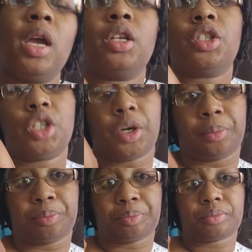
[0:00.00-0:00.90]
So,
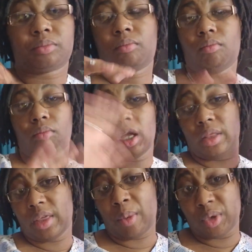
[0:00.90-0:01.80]

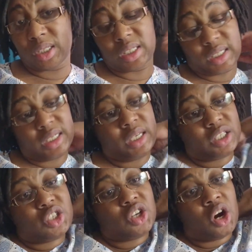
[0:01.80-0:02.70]
that was the
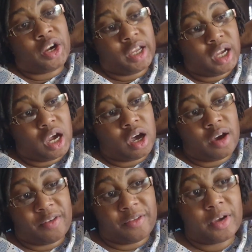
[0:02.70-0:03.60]
seed starting
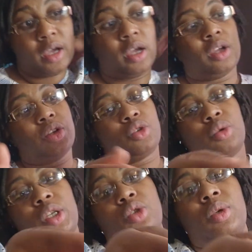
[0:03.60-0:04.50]
of
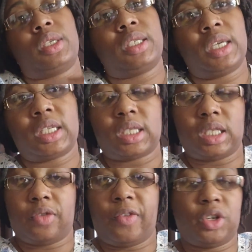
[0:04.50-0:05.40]
2026.
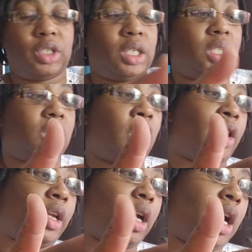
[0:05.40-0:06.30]
The first seed
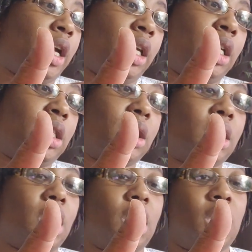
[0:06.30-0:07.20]
starting, onions.